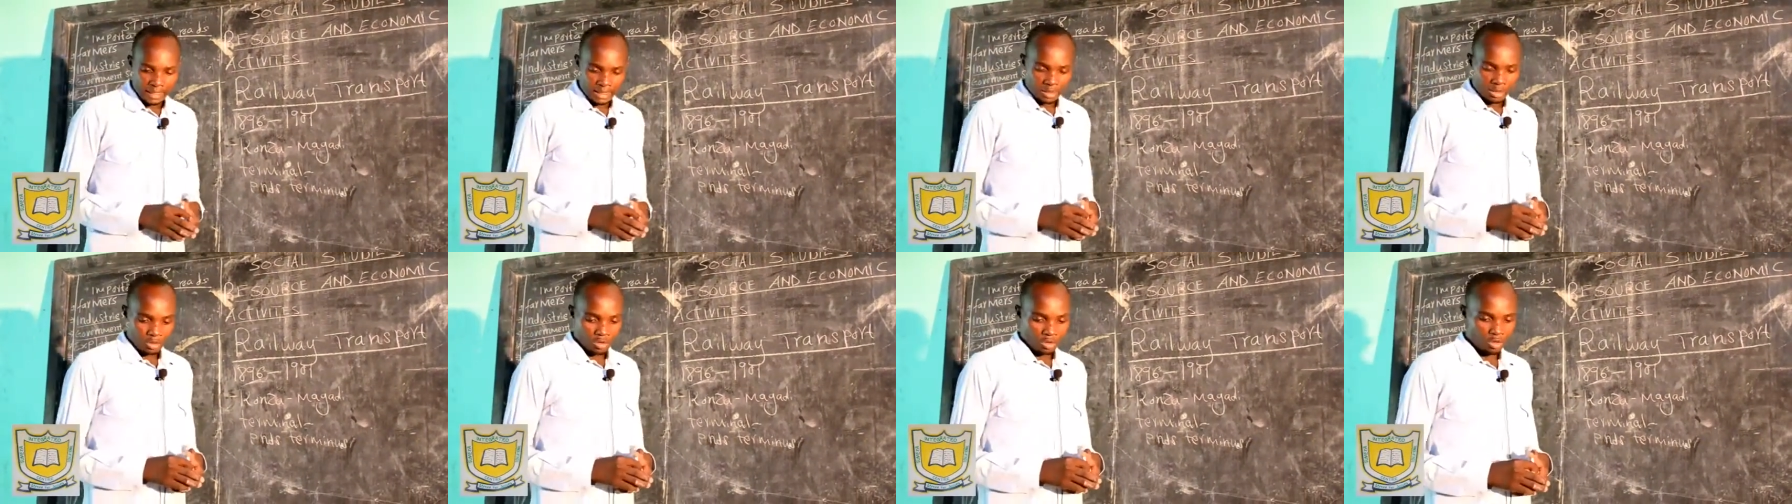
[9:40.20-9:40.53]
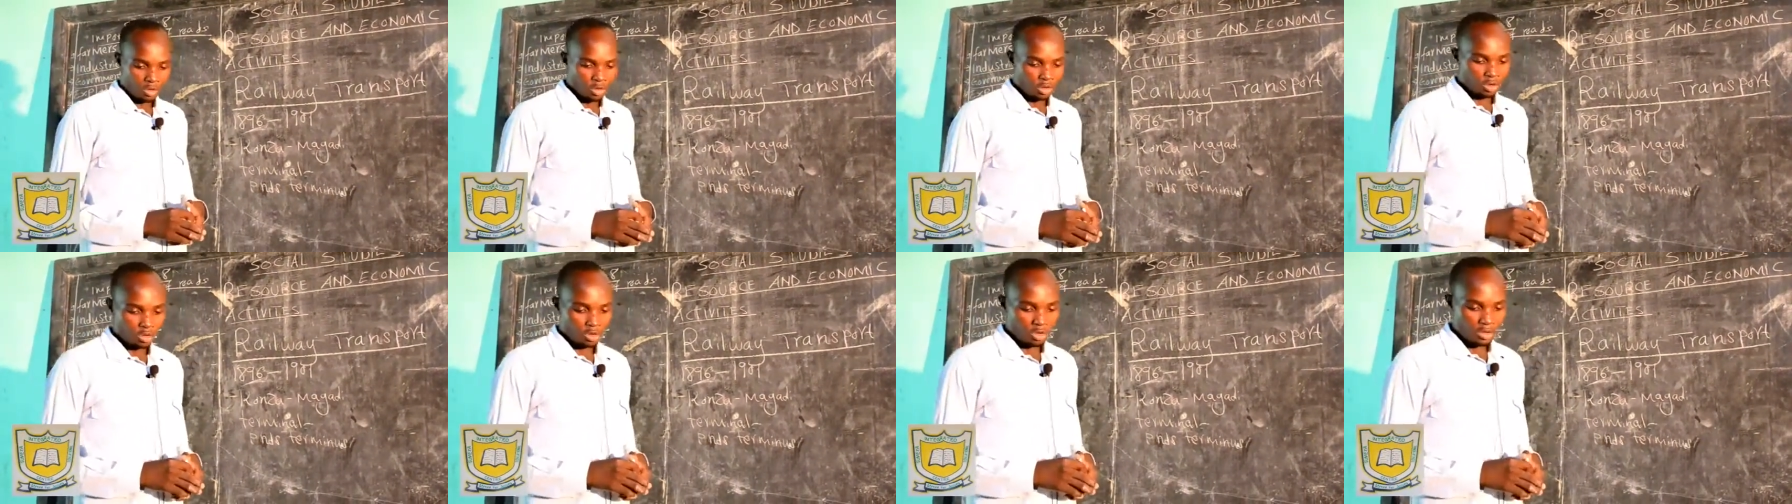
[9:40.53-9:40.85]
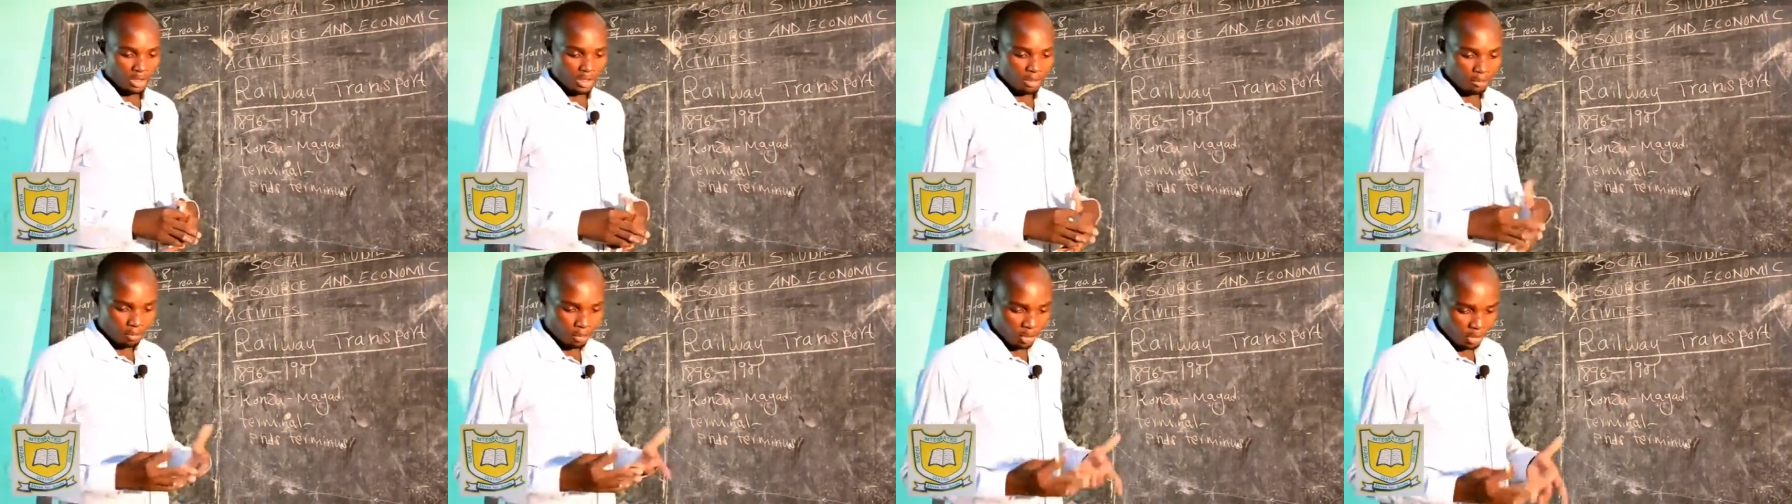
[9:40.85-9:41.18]
or
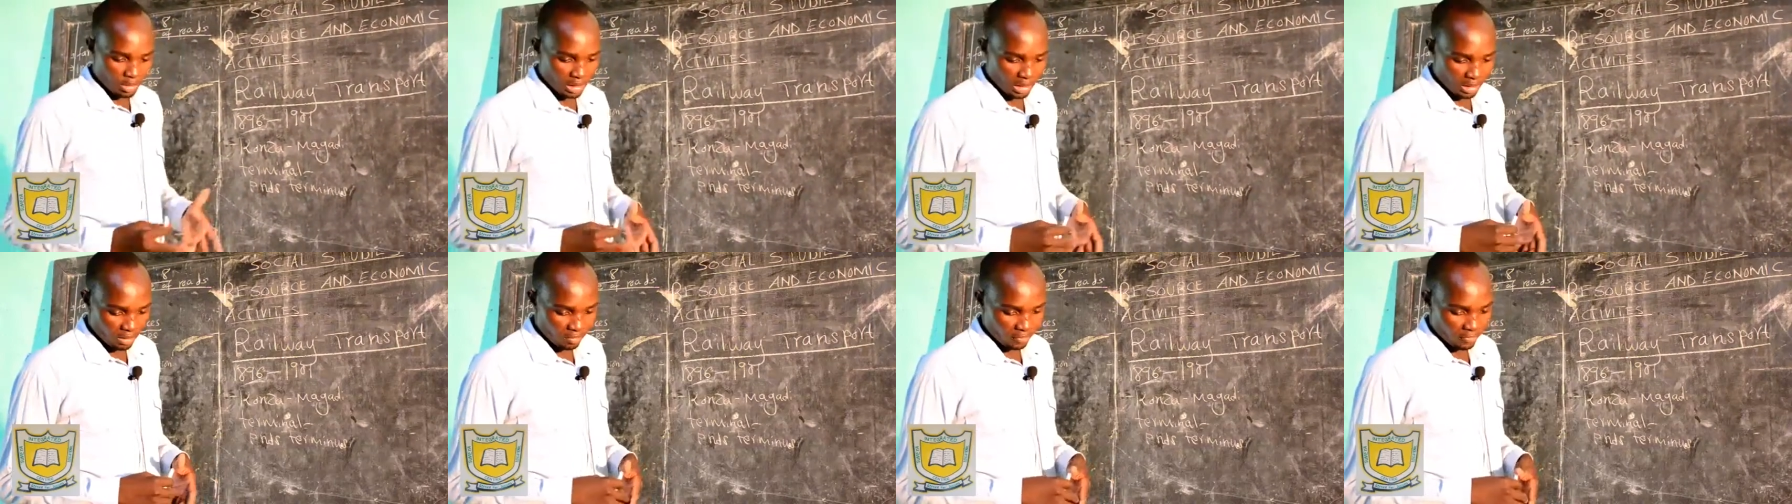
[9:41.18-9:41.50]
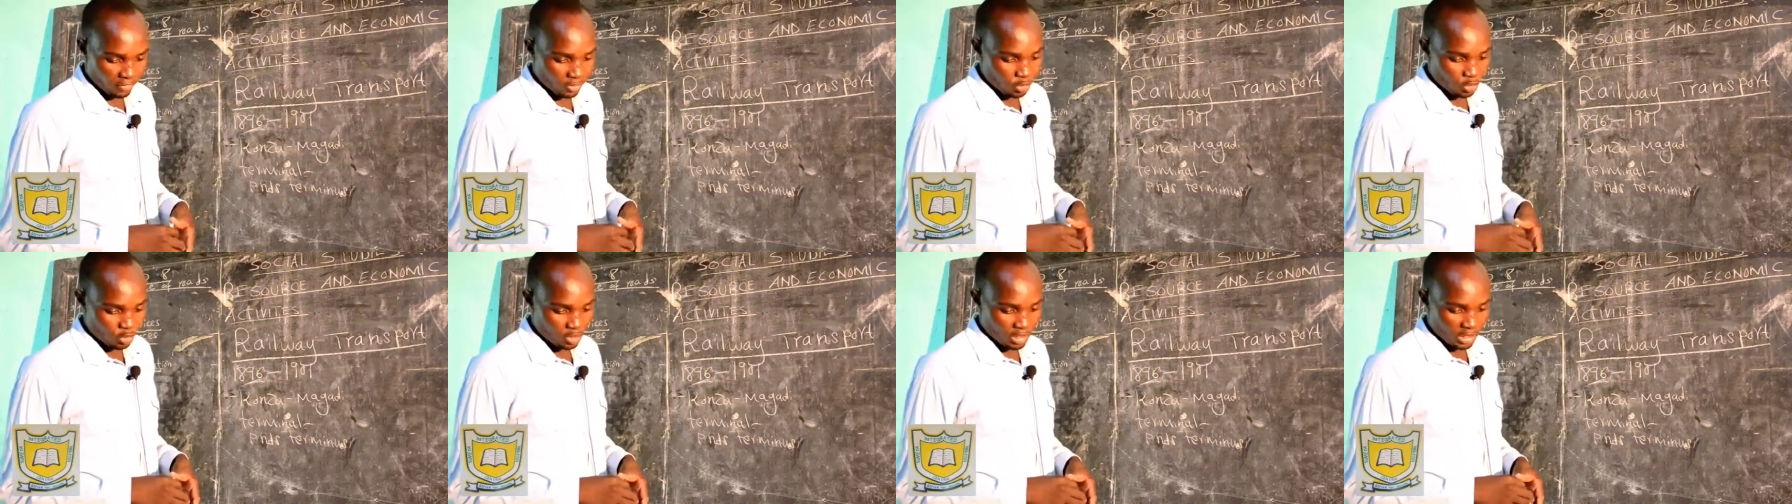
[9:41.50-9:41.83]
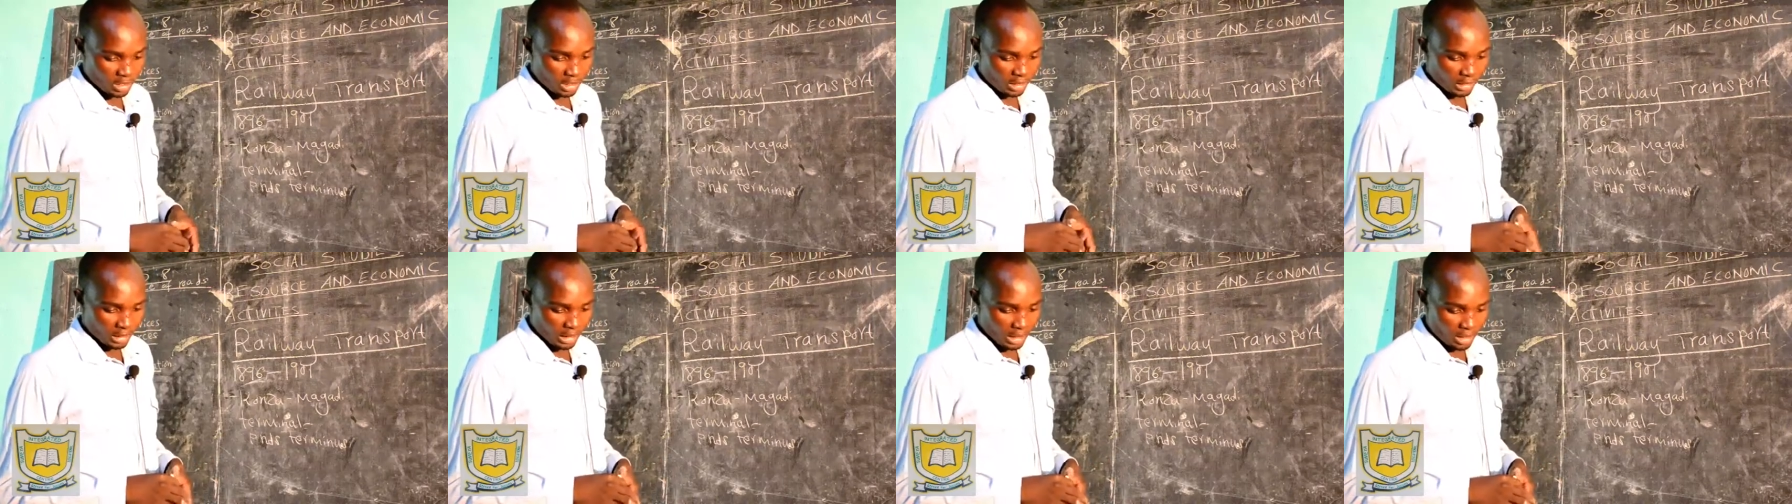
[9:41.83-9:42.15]
the importance of
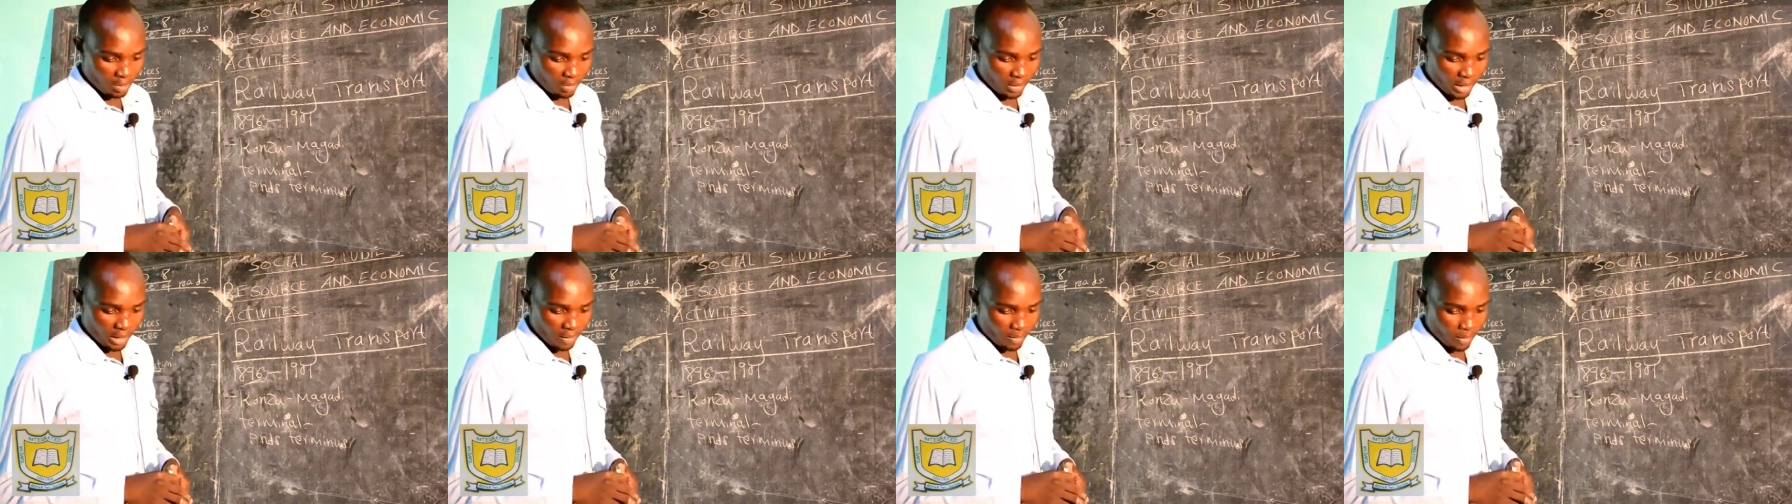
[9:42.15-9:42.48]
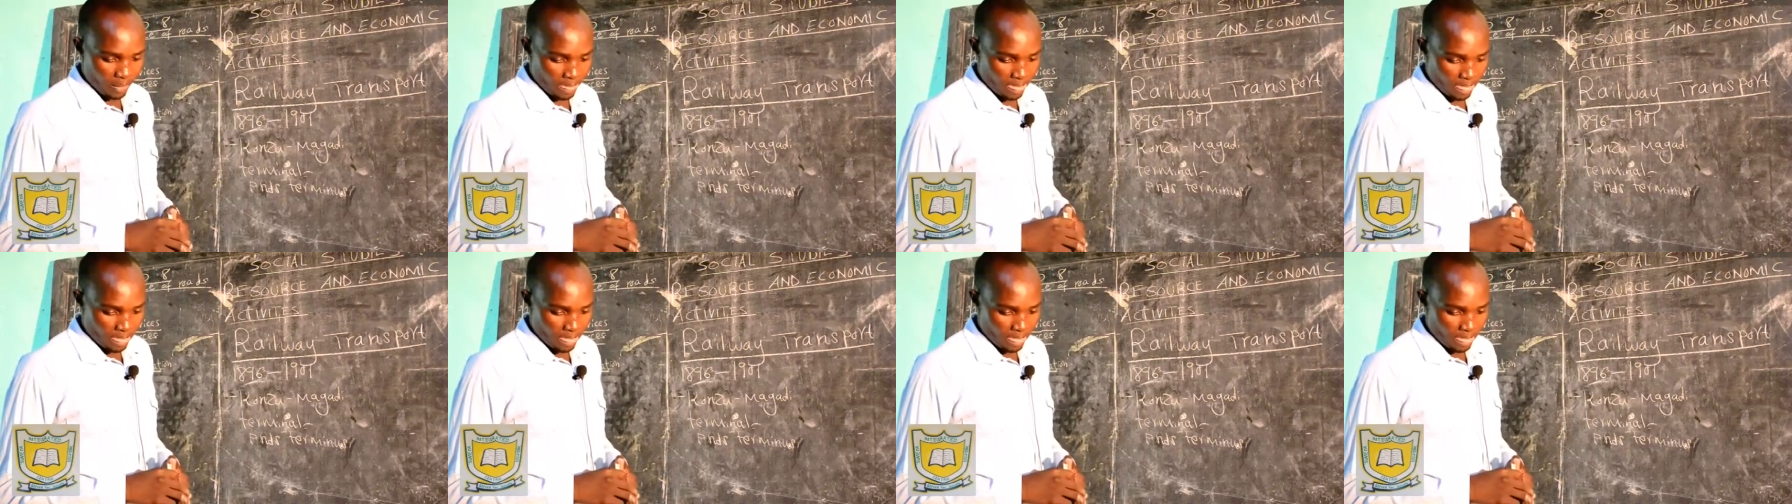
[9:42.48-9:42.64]
using railway.